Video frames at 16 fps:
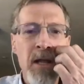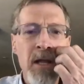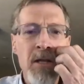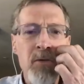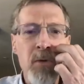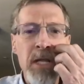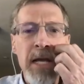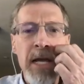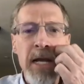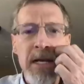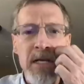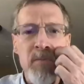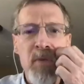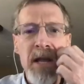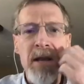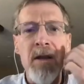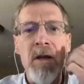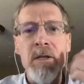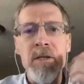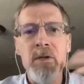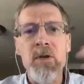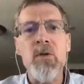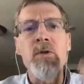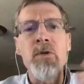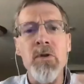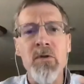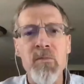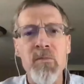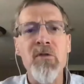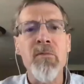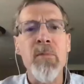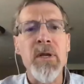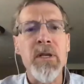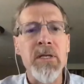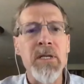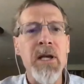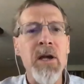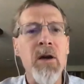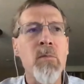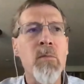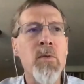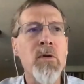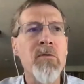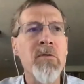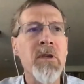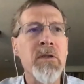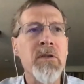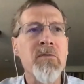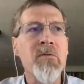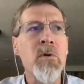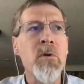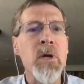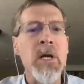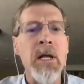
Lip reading: it's really going to depend on social movements to help move this forward.